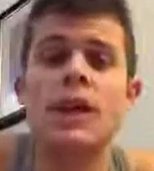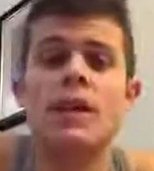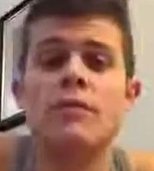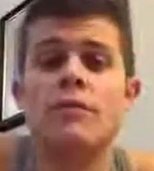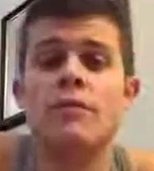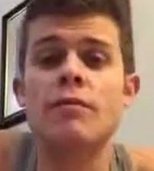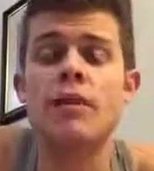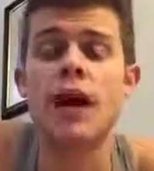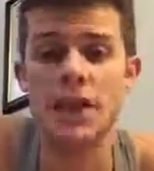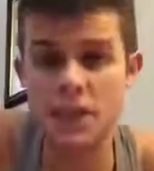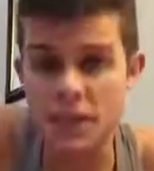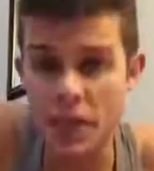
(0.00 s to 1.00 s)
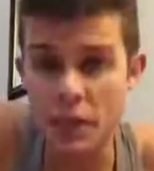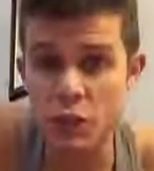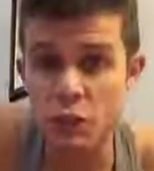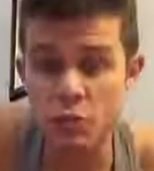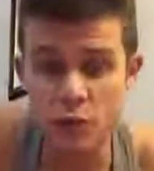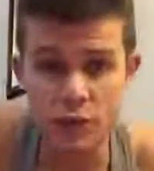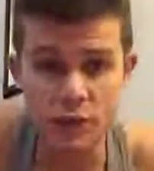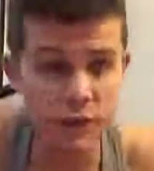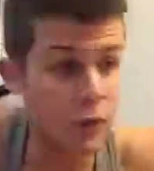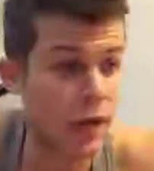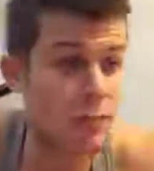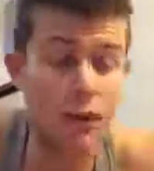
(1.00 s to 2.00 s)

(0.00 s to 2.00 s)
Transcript: I can tell you, but you